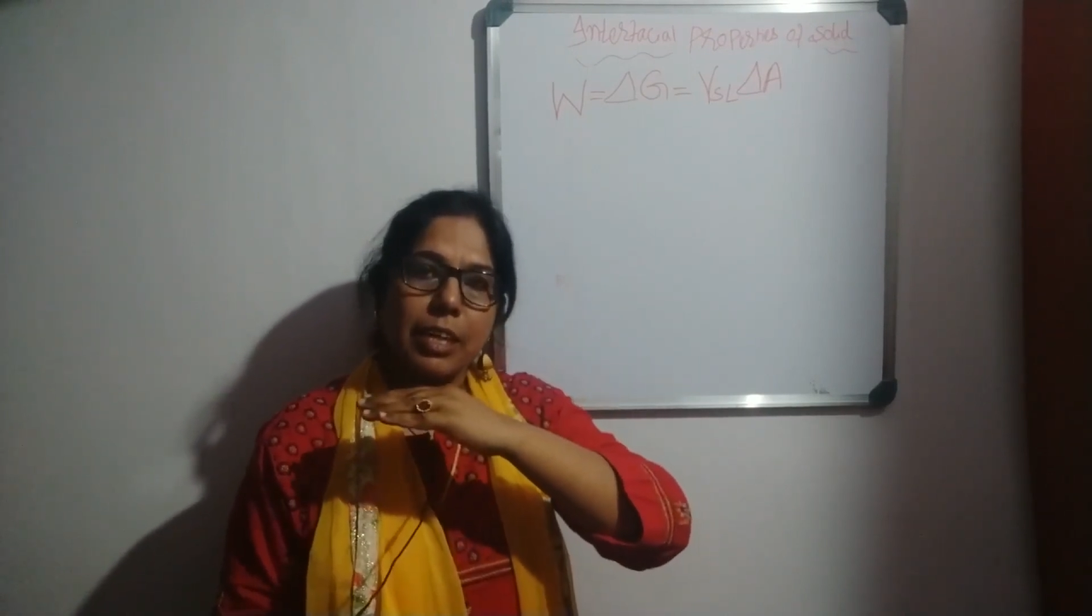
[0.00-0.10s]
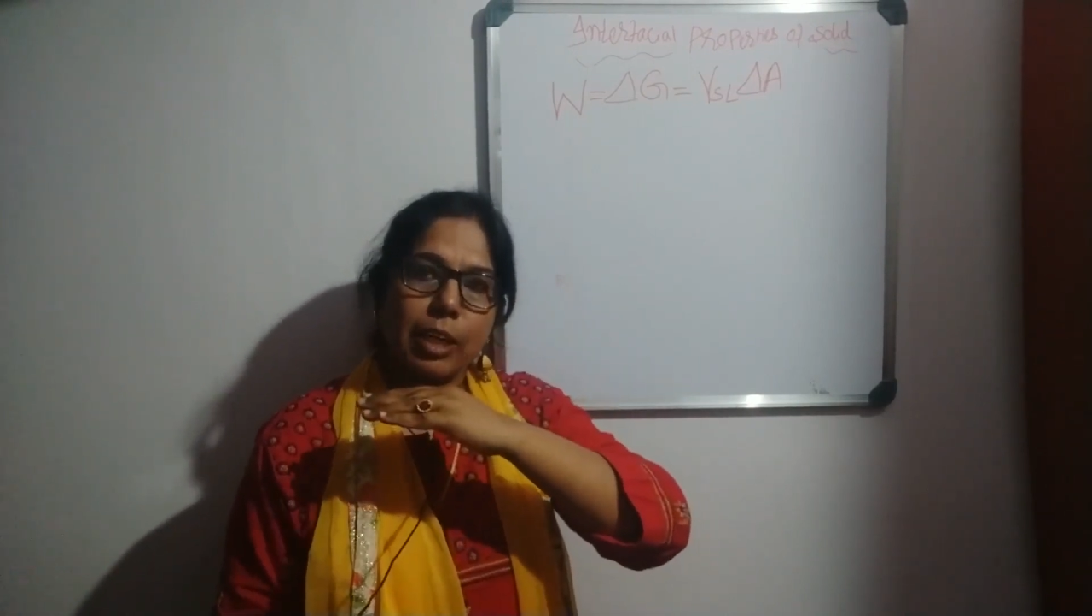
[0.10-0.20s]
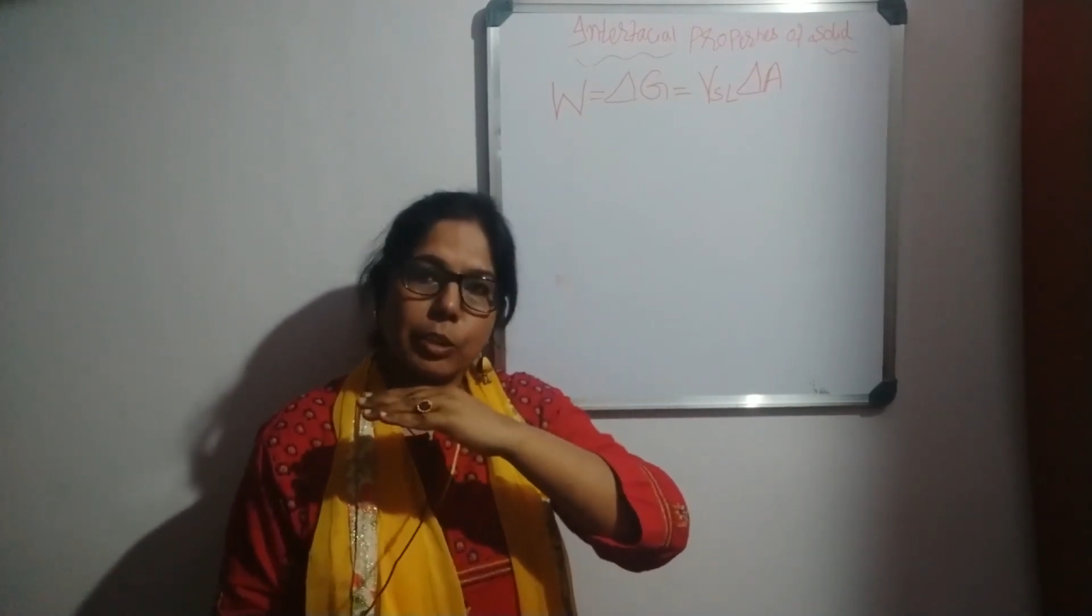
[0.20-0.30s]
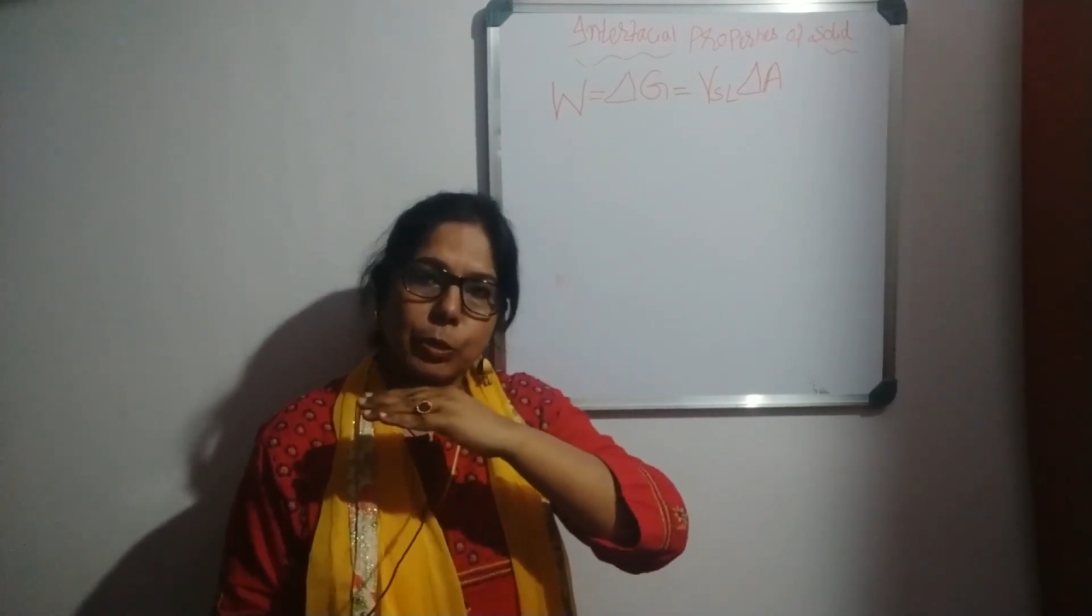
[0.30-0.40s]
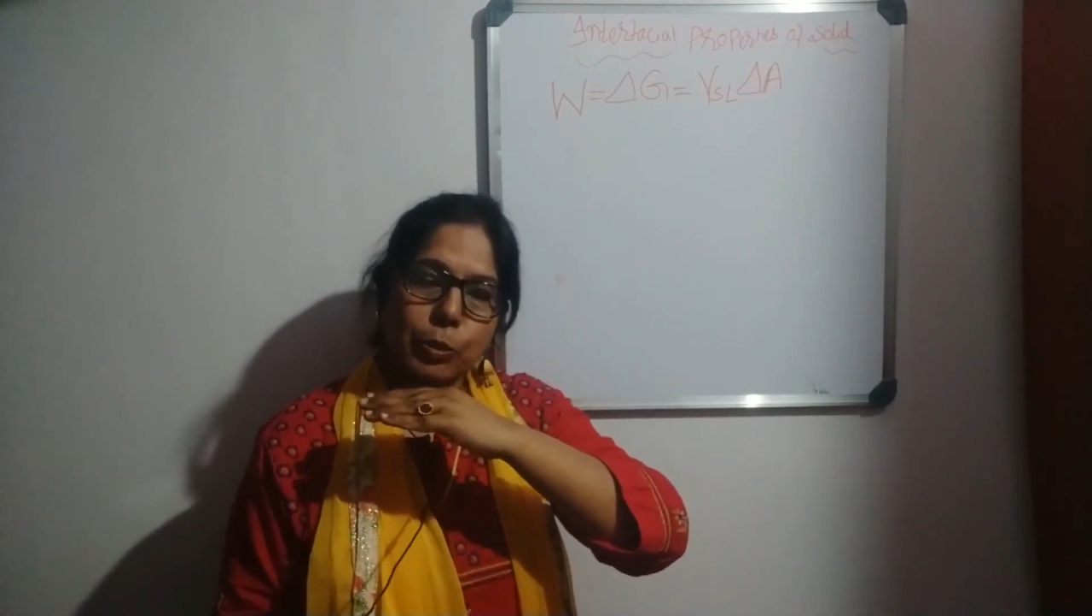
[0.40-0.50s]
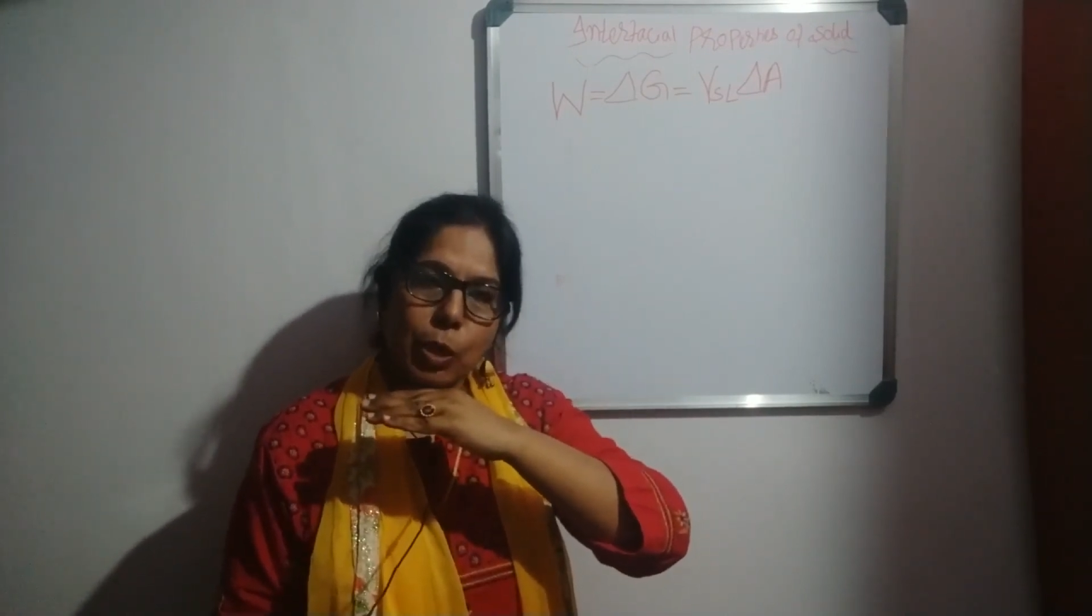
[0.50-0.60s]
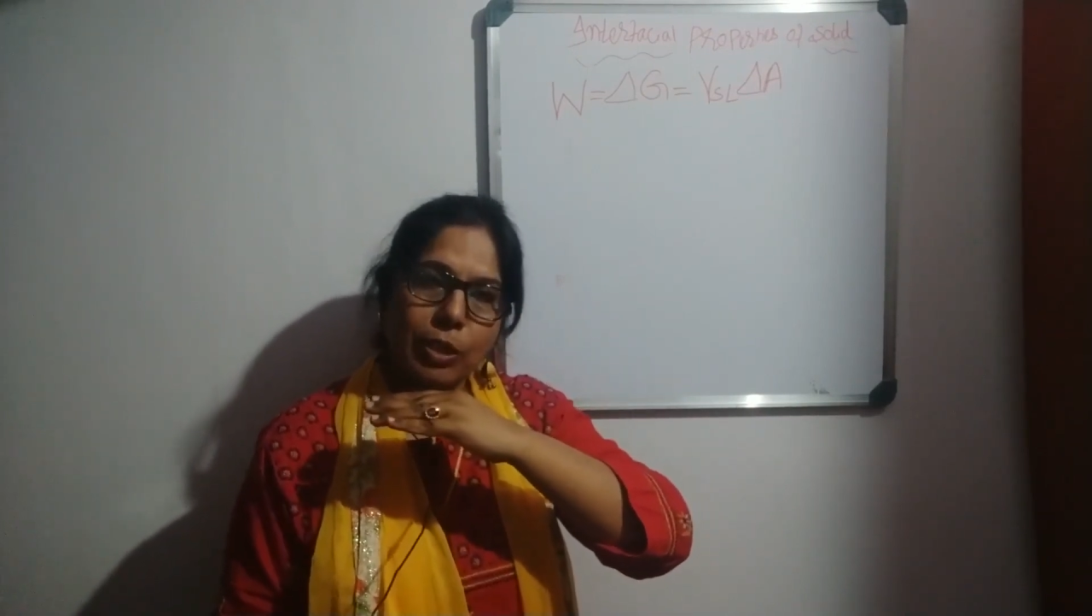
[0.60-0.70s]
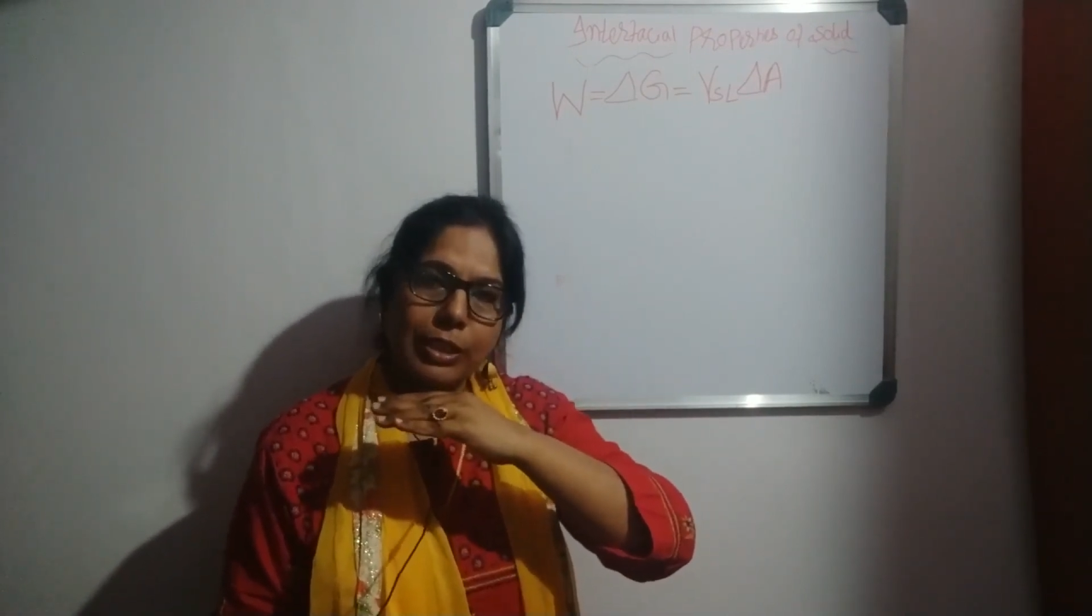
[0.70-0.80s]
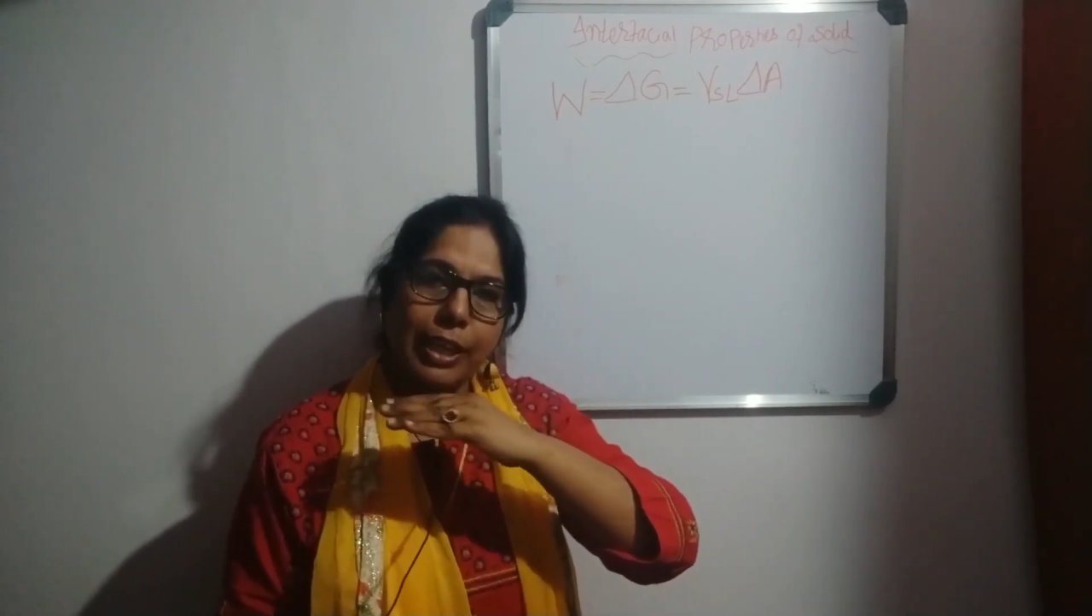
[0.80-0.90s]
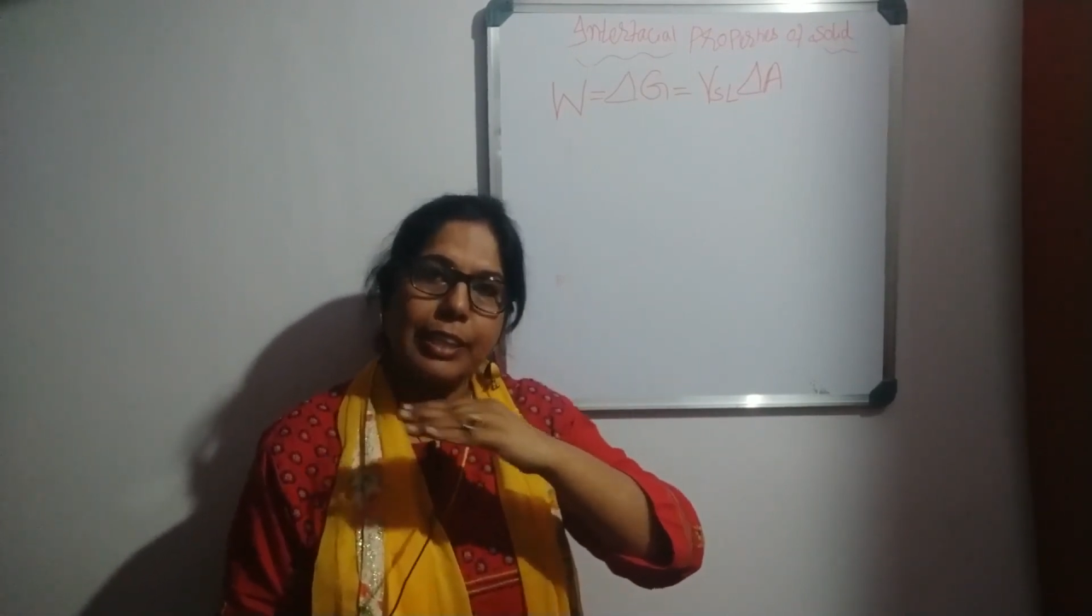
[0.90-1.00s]
should
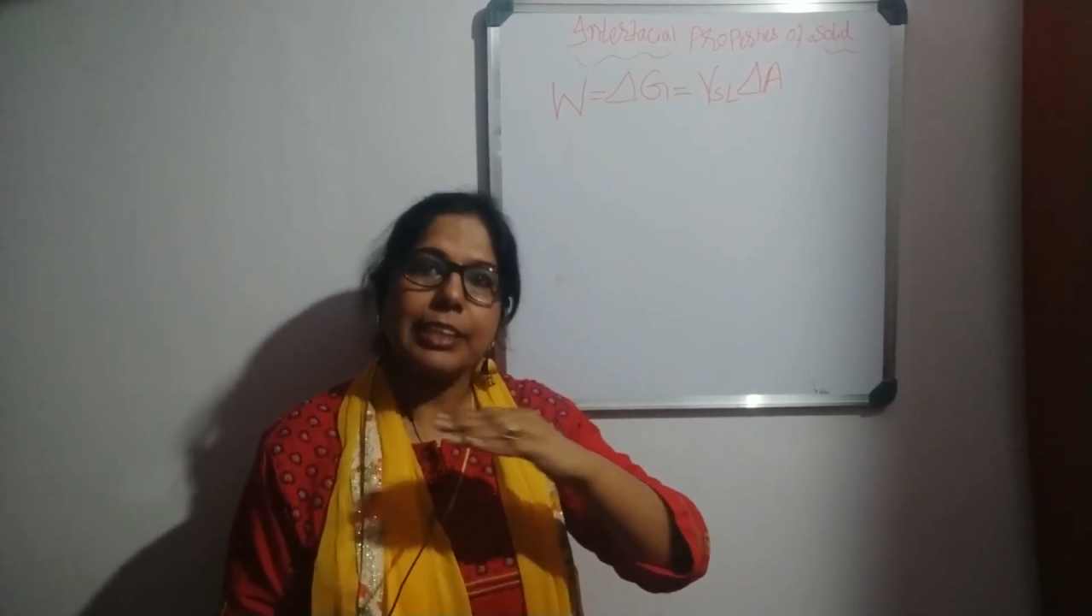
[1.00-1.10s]
not take